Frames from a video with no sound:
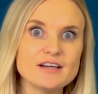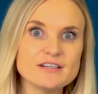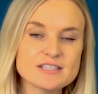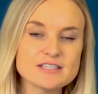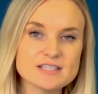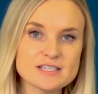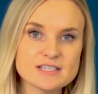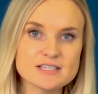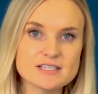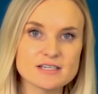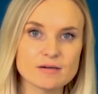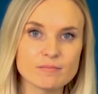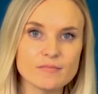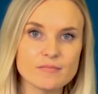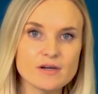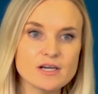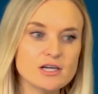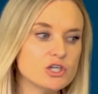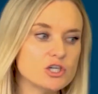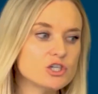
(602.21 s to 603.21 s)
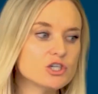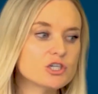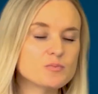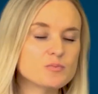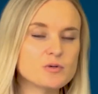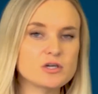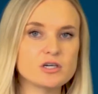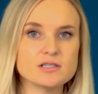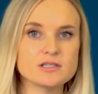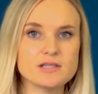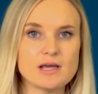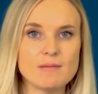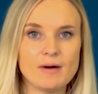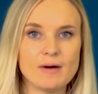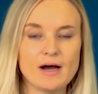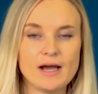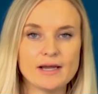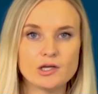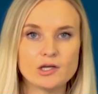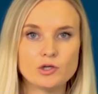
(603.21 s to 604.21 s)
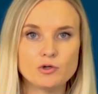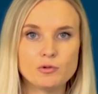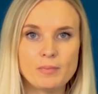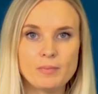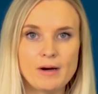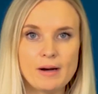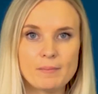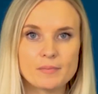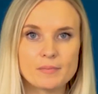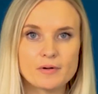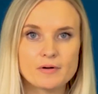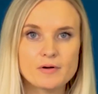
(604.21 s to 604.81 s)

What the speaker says: system just because they're buying a new pump,